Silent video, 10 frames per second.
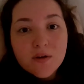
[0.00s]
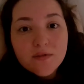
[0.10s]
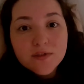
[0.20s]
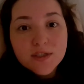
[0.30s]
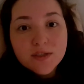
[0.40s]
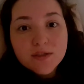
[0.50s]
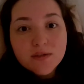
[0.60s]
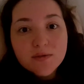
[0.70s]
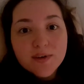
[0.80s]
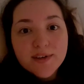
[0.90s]
overdo it
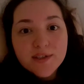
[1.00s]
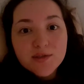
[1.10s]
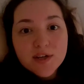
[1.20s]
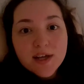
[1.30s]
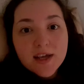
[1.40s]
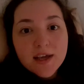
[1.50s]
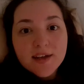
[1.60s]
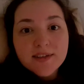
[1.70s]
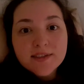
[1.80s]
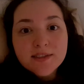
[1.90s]
when
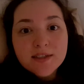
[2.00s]
drinking.